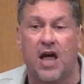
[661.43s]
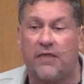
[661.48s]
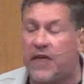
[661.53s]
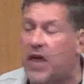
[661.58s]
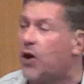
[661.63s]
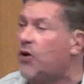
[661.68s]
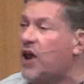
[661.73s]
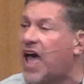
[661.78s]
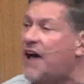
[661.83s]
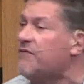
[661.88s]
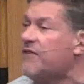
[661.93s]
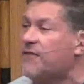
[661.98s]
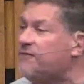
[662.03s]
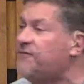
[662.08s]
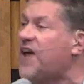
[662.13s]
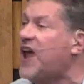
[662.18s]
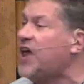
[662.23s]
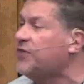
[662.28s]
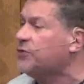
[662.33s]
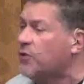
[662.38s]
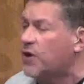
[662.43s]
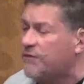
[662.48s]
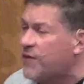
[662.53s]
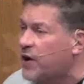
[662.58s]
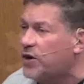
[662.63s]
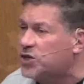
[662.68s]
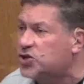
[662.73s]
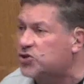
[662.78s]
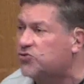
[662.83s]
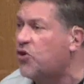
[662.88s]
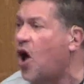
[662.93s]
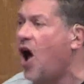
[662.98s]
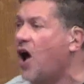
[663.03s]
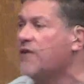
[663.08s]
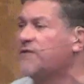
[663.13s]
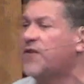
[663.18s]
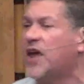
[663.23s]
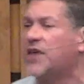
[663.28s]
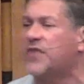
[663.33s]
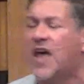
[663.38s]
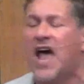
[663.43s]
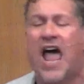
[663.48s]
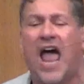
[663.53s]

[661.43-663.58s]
They don't have a faith or a very strong faith.